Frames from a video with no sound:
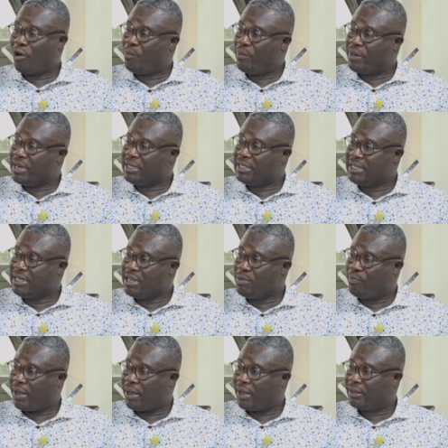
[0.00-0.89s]
or managing N
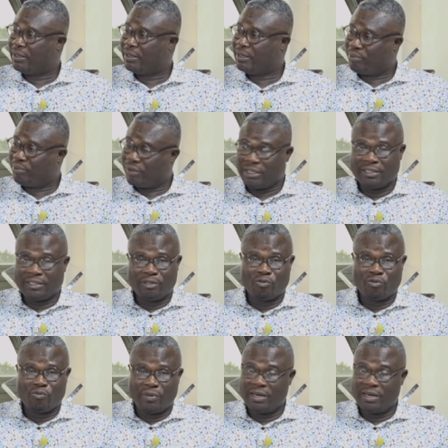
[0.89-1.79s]
I P A.
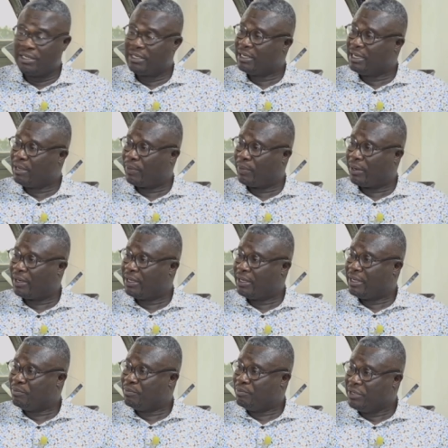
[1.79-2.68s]
President will manage N I P A.
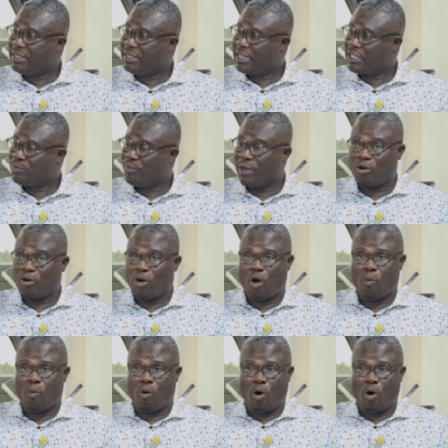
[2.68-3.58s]
Mm. Businessman
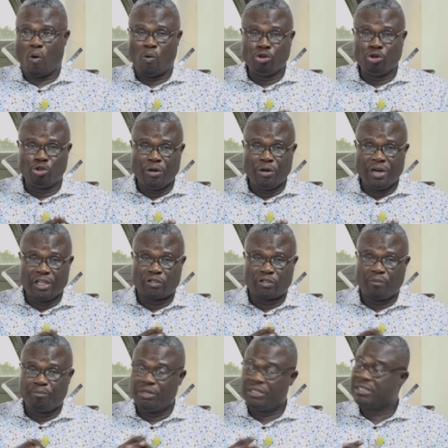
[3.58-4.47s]
or our
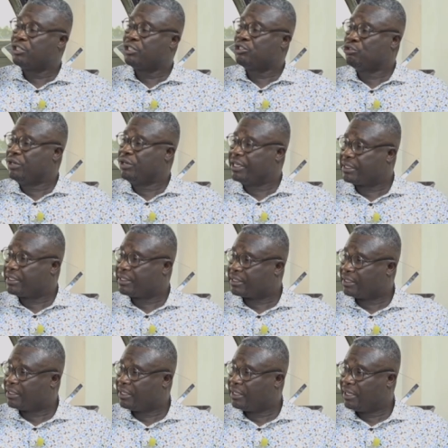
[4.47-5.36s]
units, business
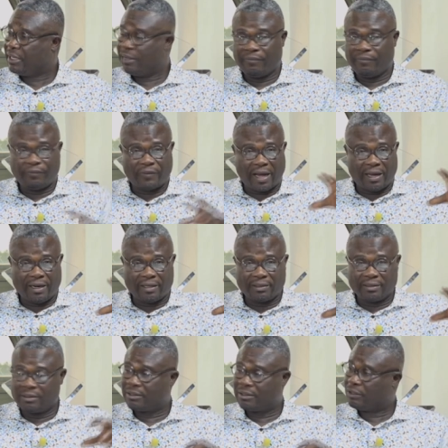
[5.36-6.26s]
units,
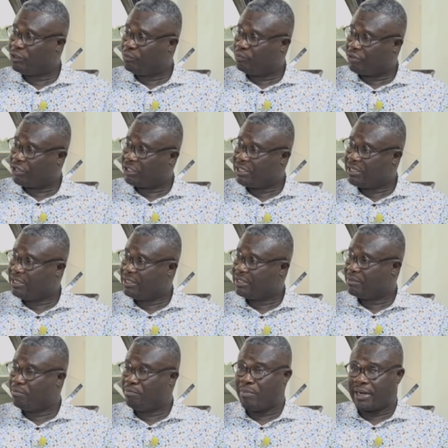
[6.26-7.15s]
finance,
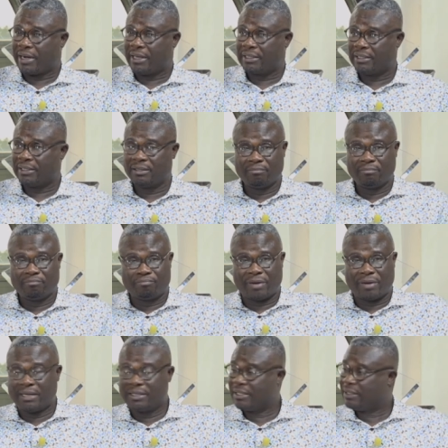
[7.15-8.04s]
operations, marketing,
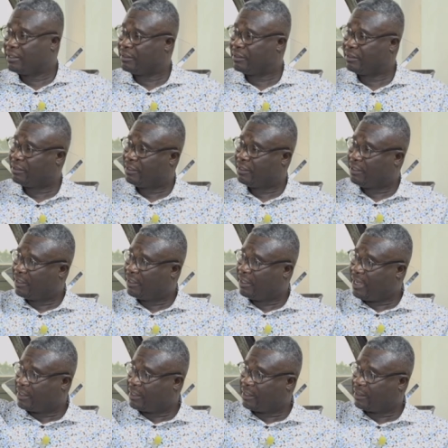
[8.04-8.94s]
branding,
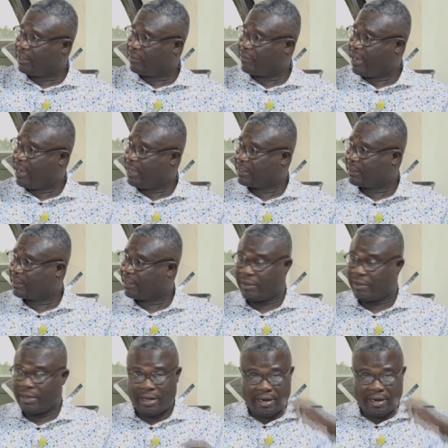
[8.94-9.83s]
et cetera, et
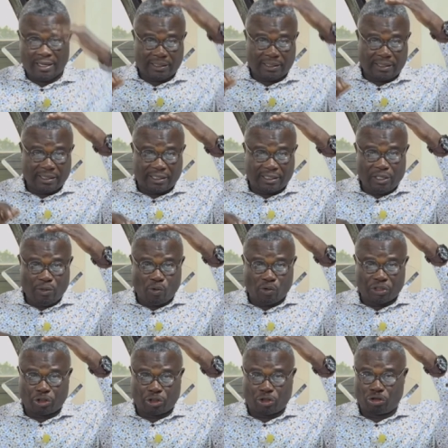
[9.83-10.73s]
cetera. And as the C E
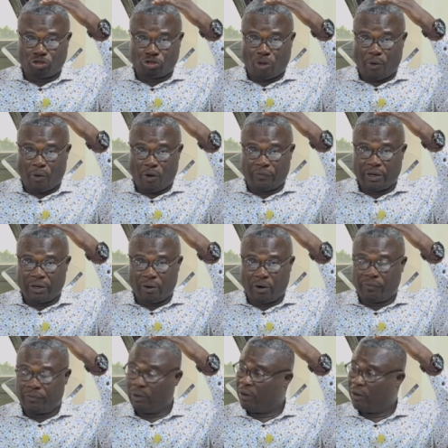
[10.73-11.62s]
O sits on top of the
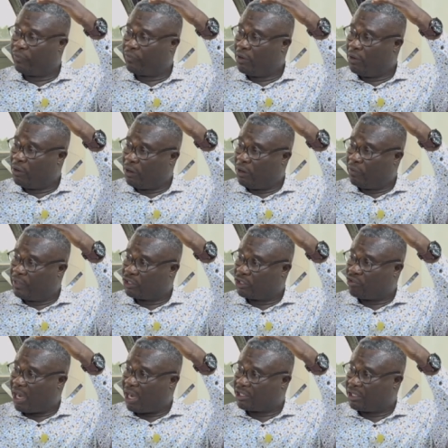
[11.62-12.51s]
of, of, of the
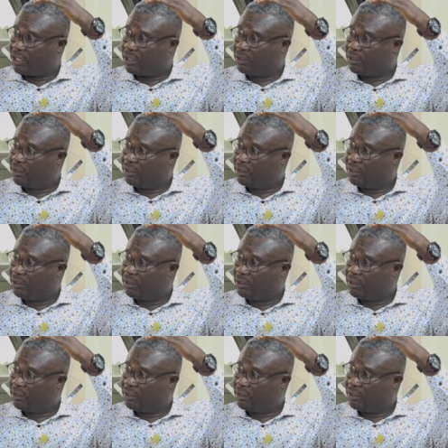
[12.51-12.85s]
structure,